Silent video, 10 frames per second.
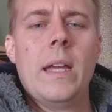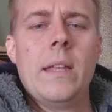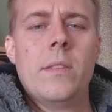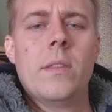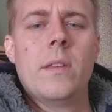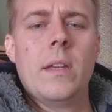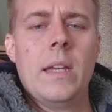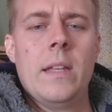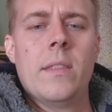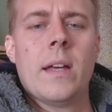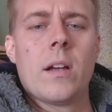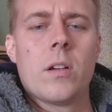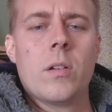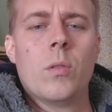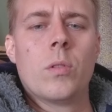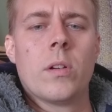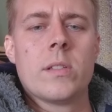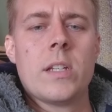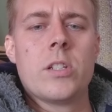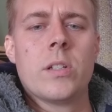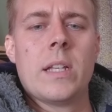in in that organisation,